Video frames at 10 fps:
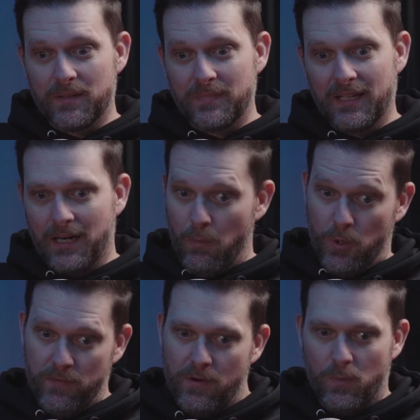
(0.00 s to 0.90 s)
and be like, I
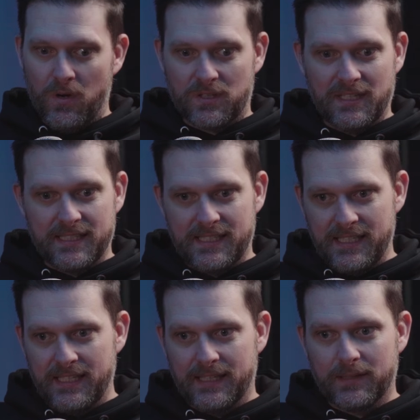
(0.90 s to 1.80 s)
wonder if it works. Let's
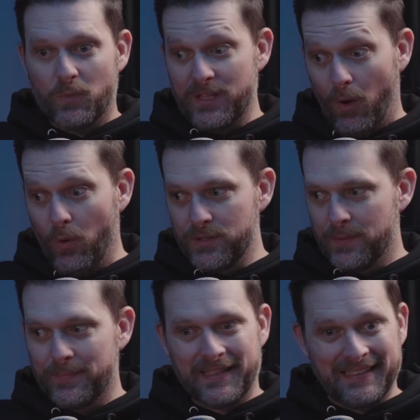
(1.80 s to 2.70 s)
see with
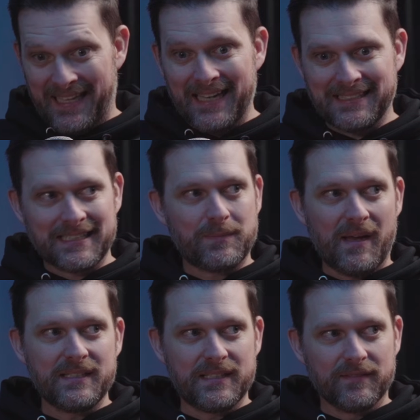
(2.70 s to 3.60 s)
Ultem. That's
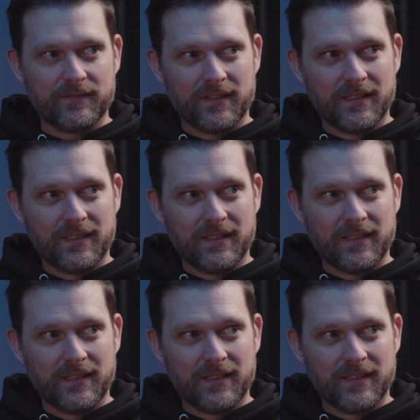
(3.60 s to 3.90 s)
expensive.